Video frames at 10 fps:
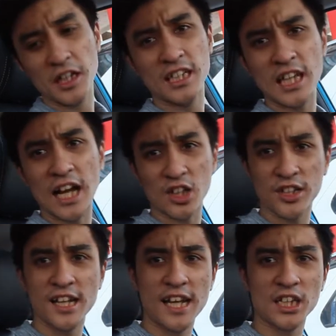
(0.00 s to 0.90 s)
it's
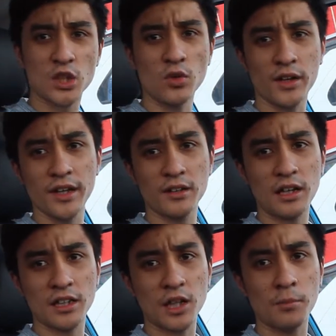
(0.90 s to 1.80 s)
actually a nice looking
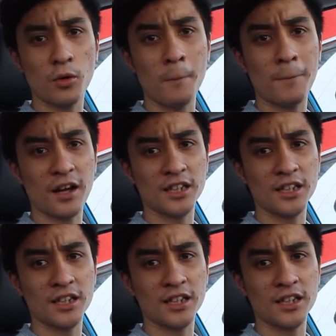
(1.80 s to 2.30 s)
uh, subcompact